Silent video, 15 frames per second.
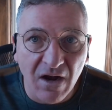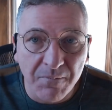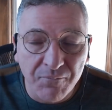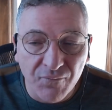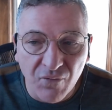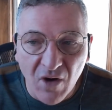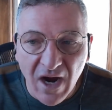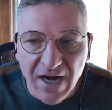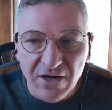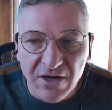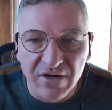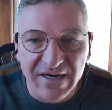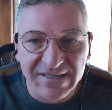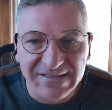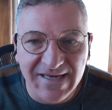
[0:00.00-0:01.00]
a
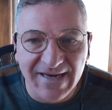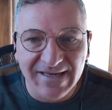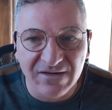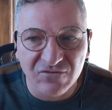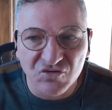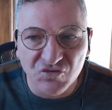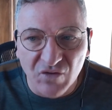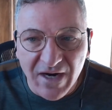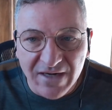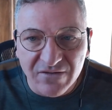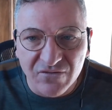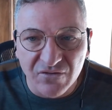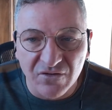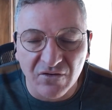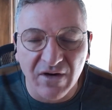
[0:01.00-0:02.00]
prior executive
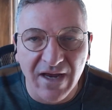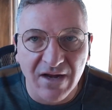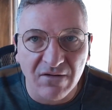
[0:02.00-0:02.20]
director